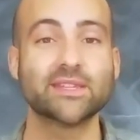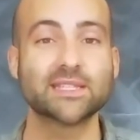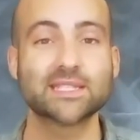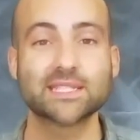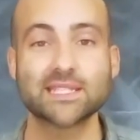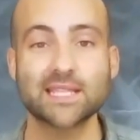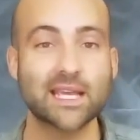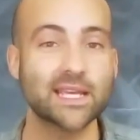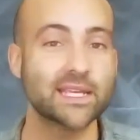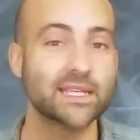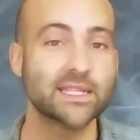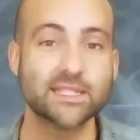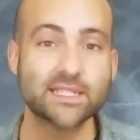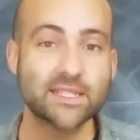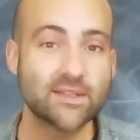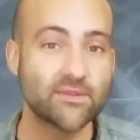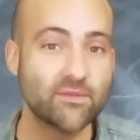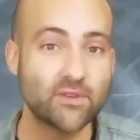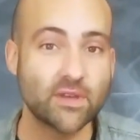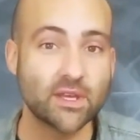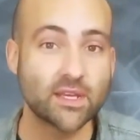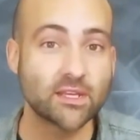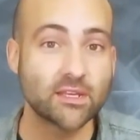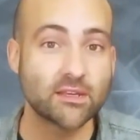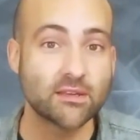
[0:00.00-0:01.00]

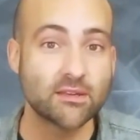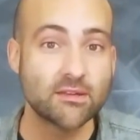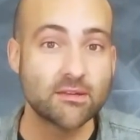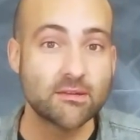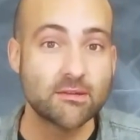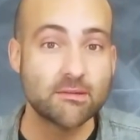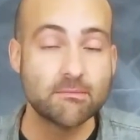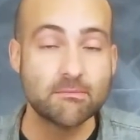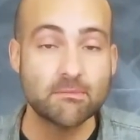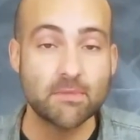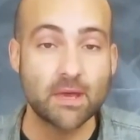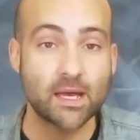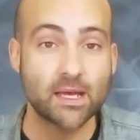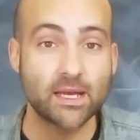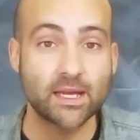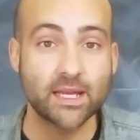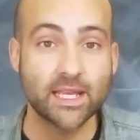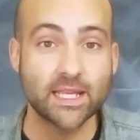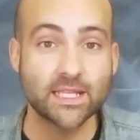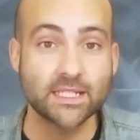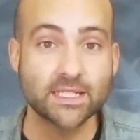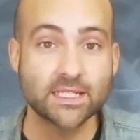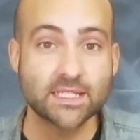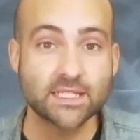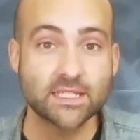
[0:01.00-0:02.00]
scientific uh,
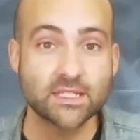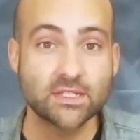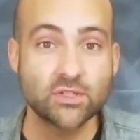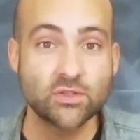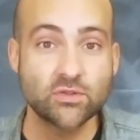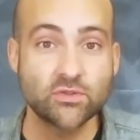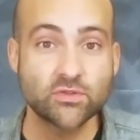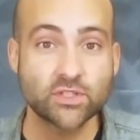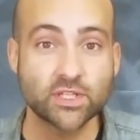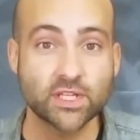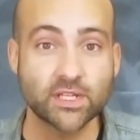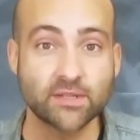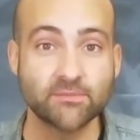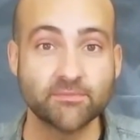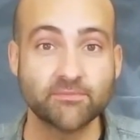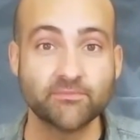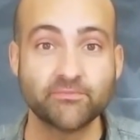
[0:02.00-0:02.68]
institution.